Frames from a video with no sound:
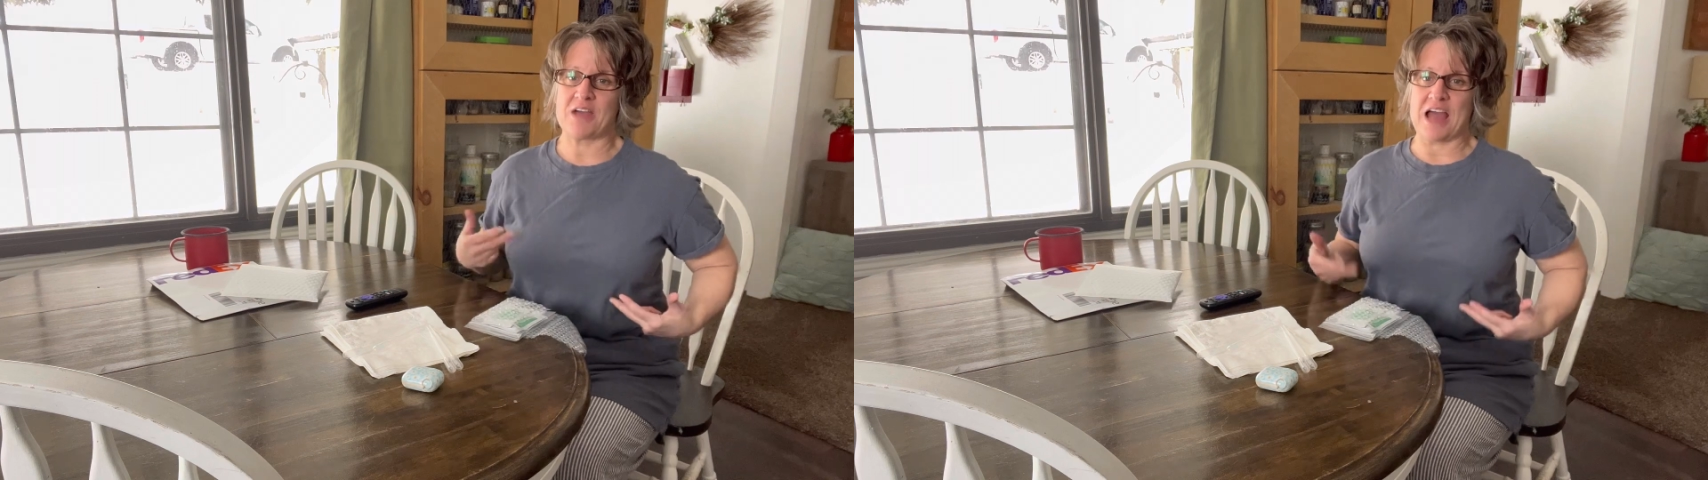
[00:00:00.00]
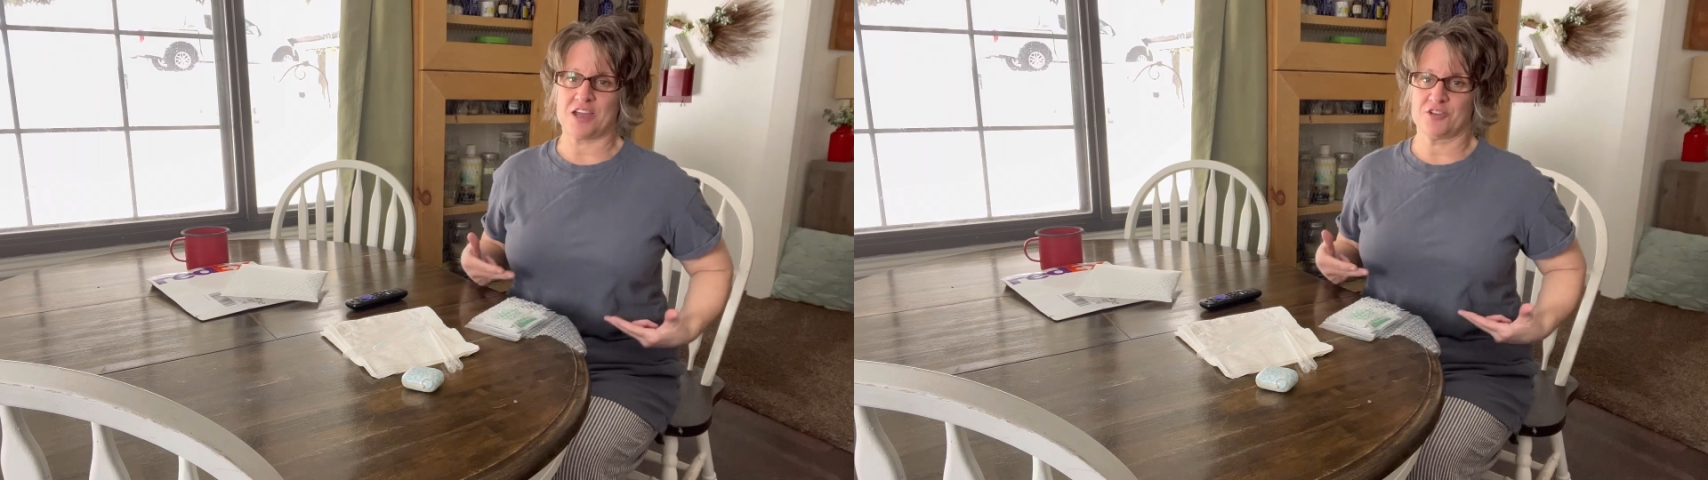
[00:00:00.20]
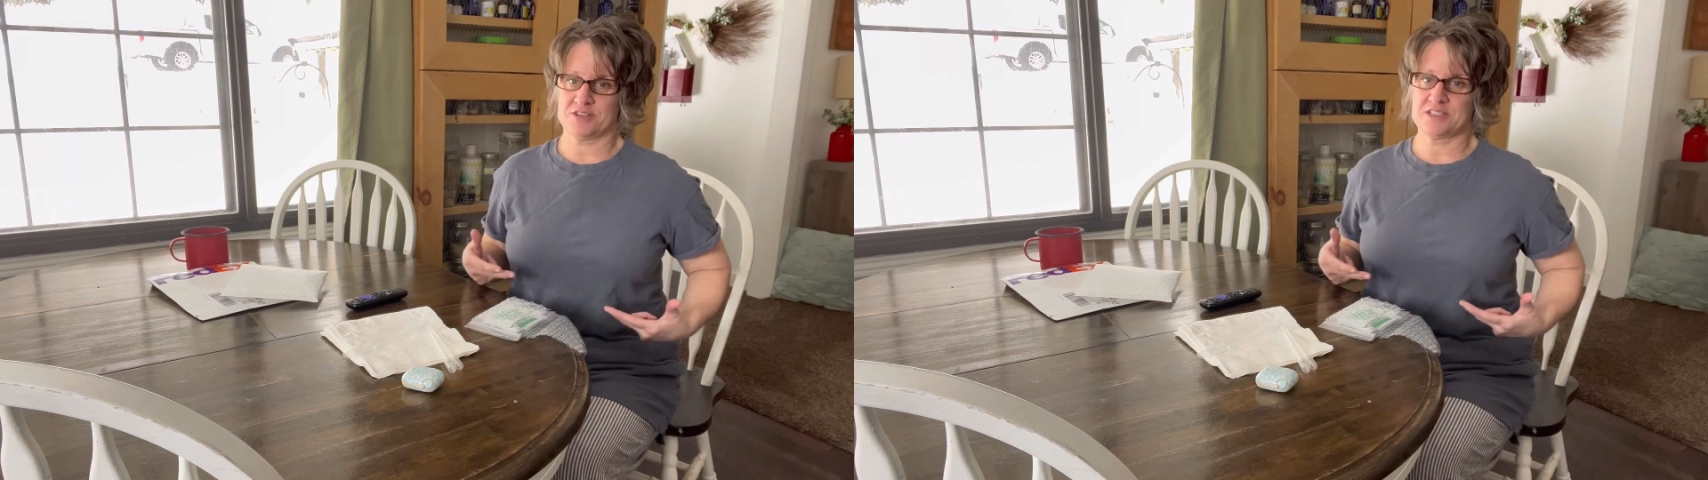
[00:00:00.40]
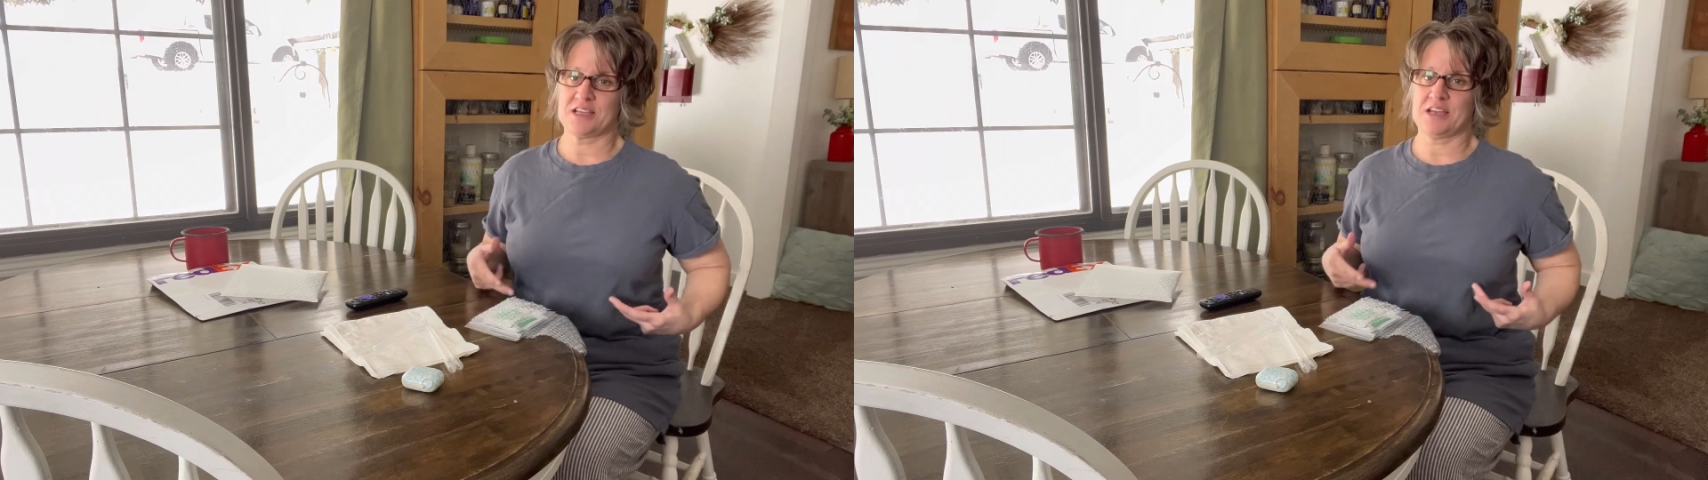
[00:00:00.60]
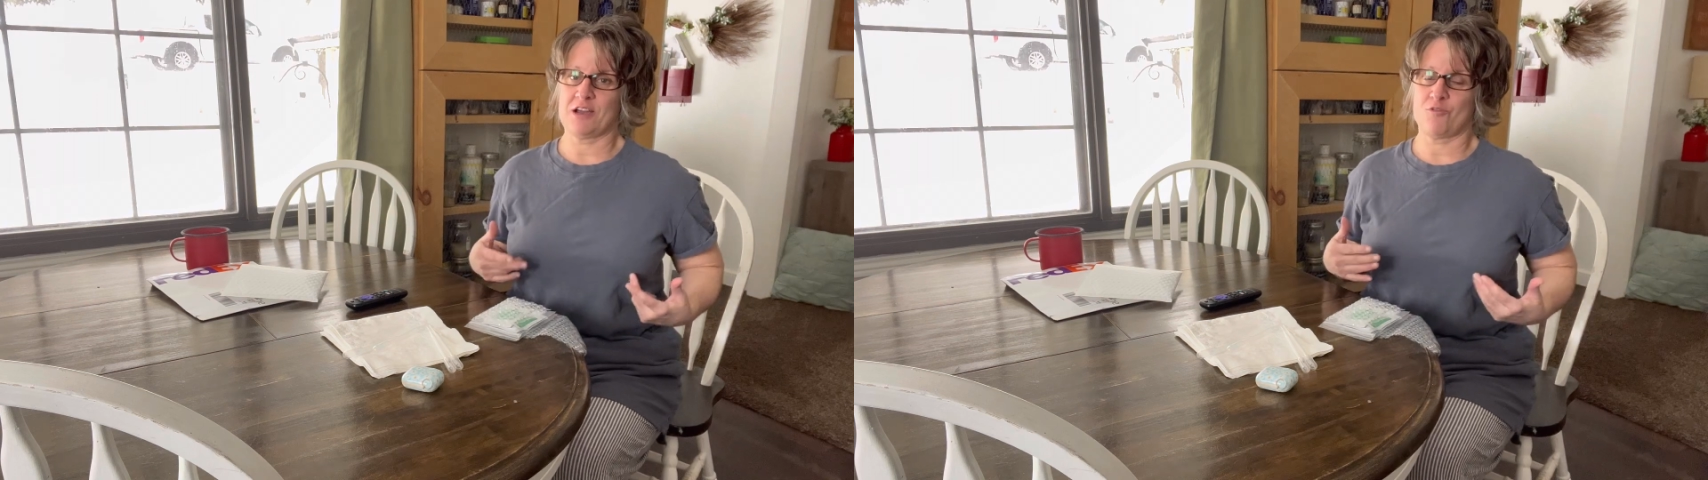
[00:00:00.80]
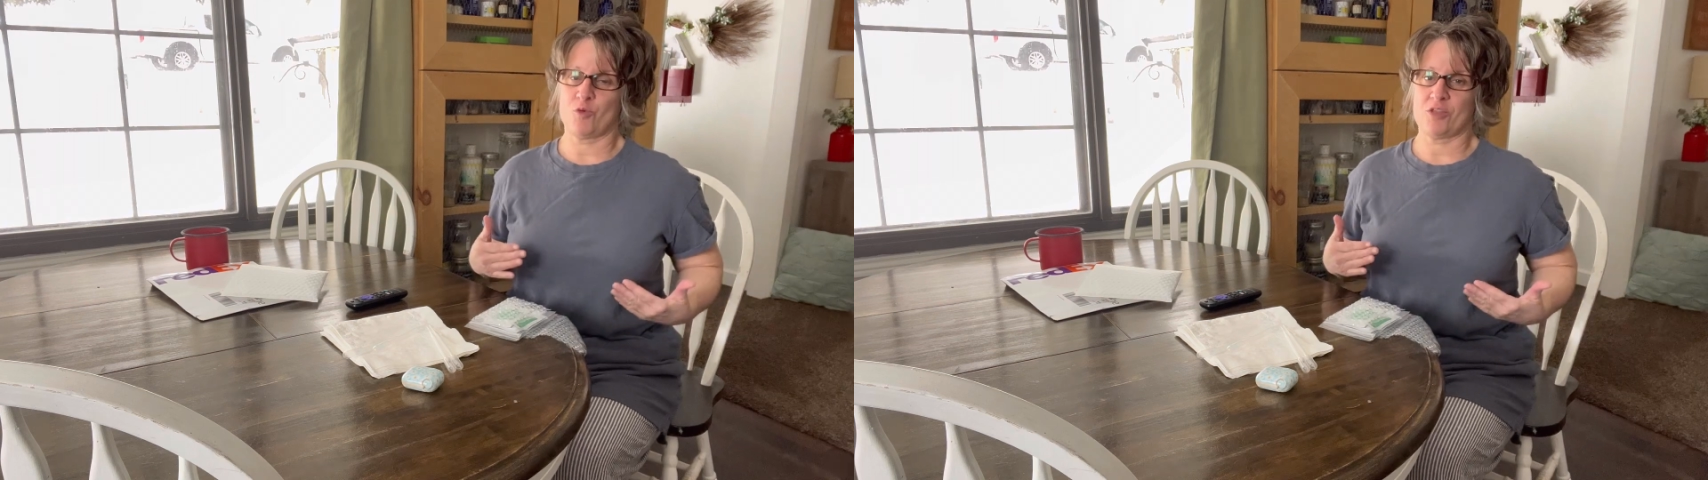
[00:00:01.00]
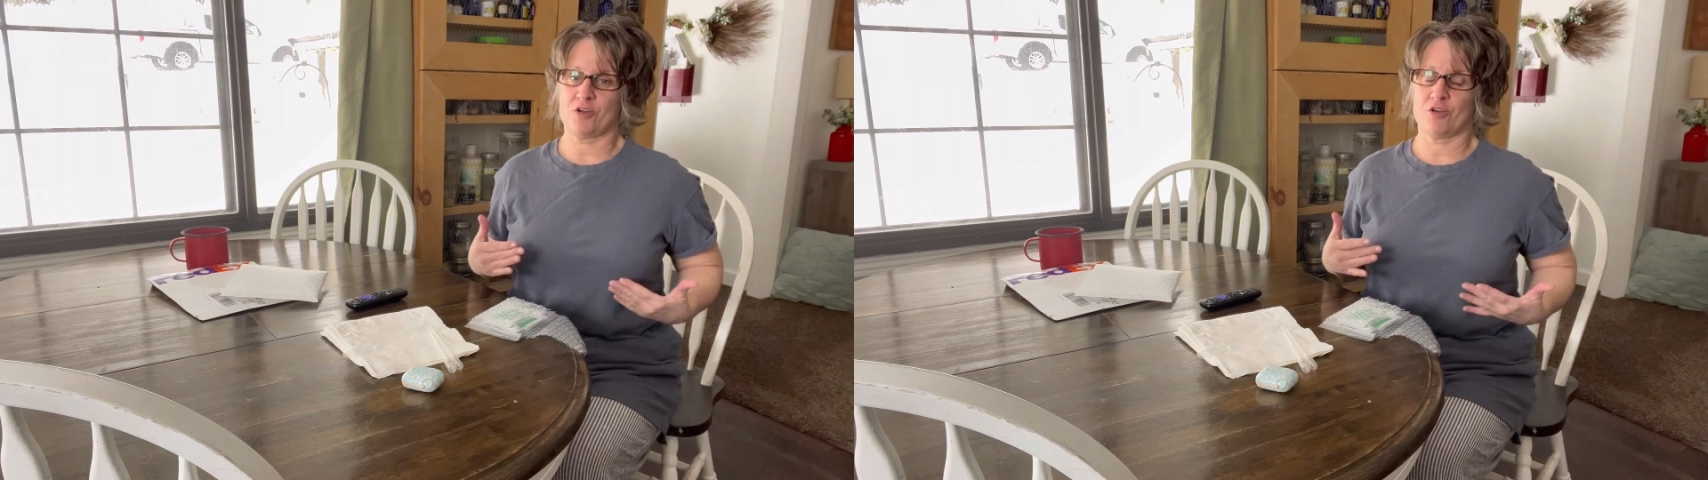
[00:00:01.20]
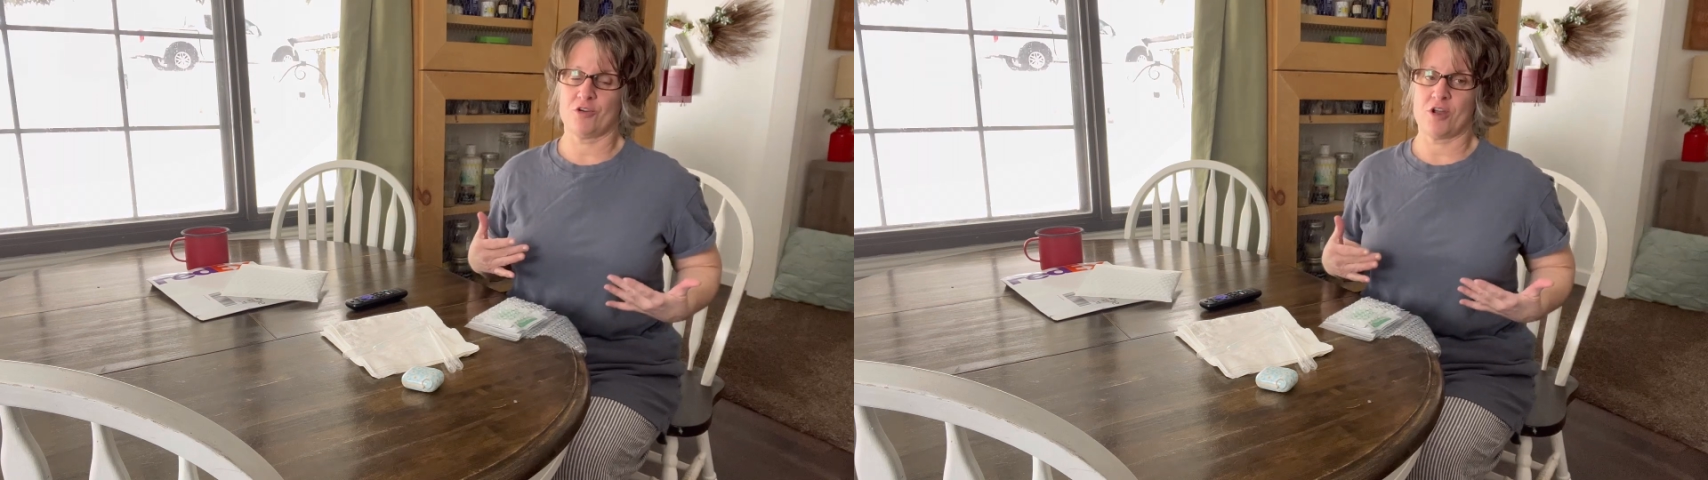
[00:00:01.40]
accuracy of
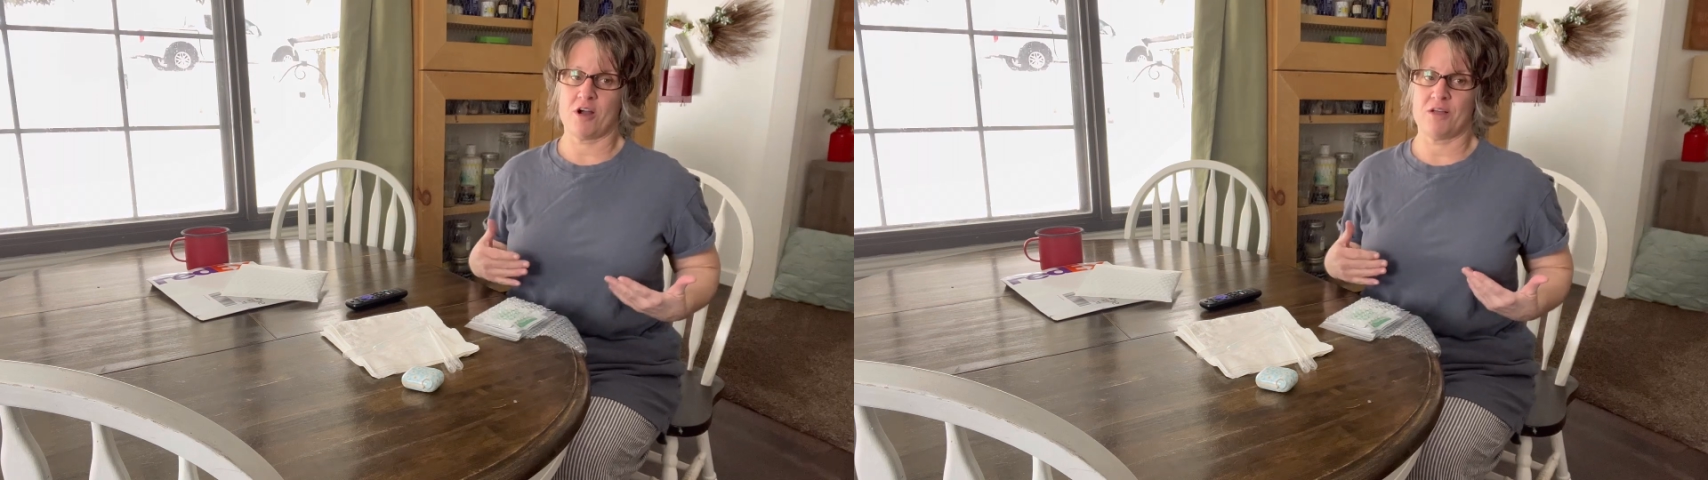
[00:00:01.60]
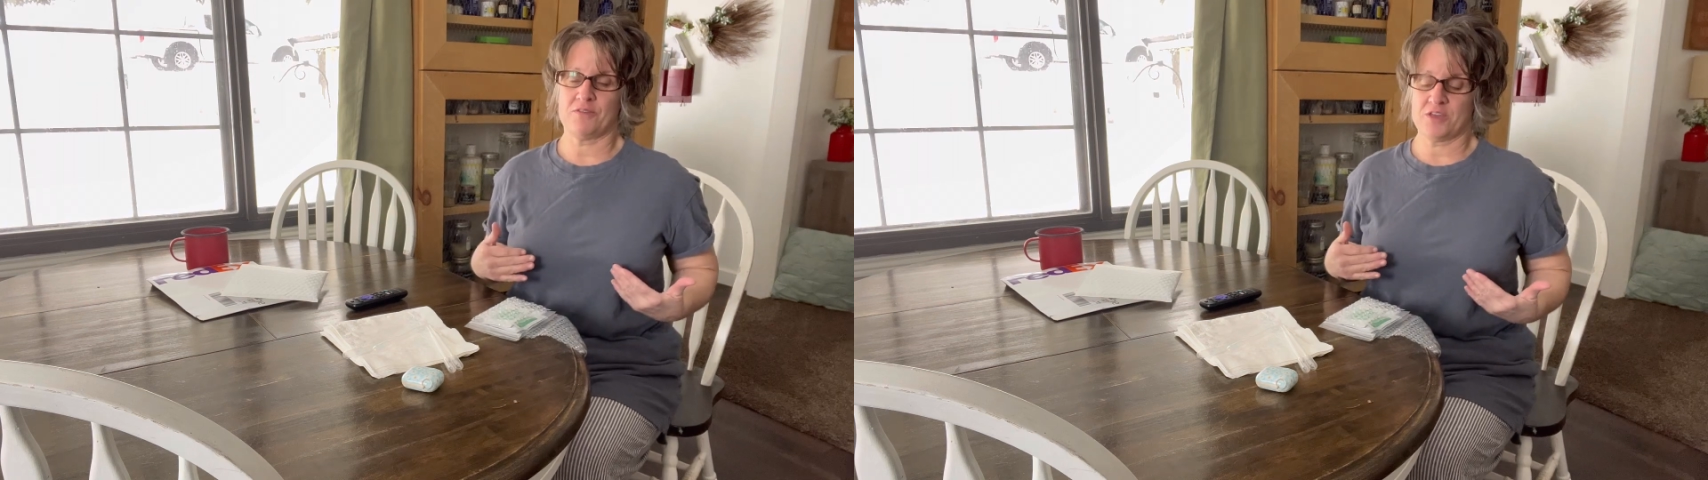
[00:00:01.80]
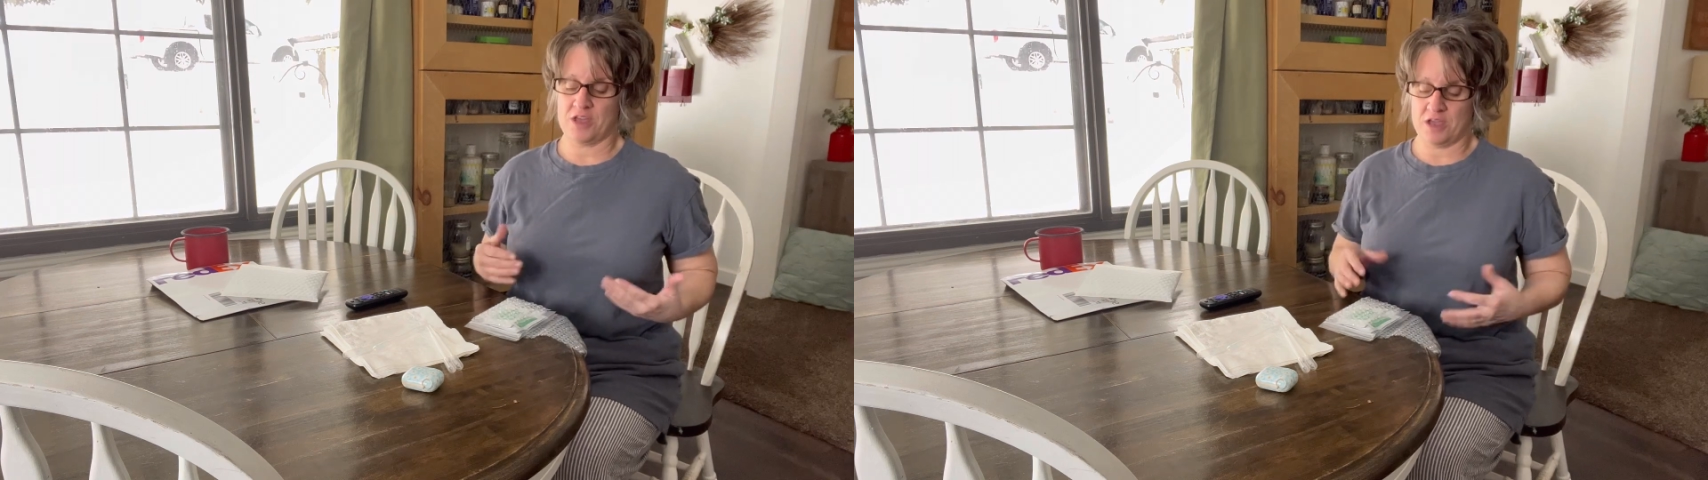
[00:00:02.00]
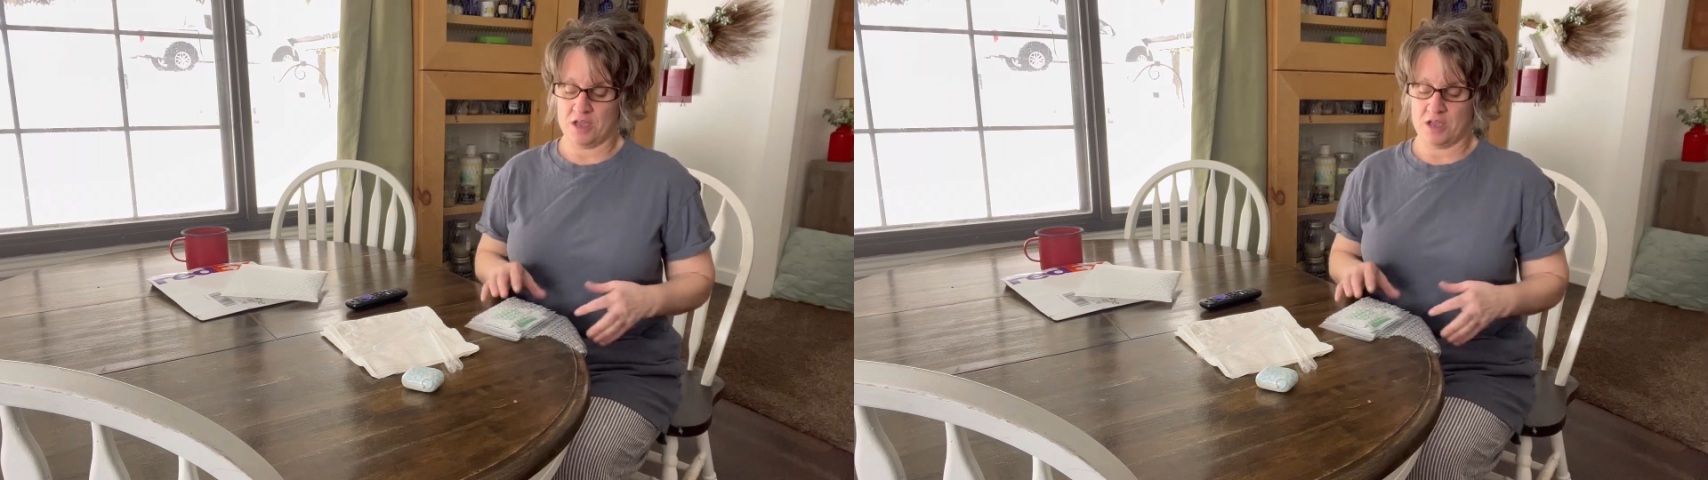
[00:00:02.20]
whether or not the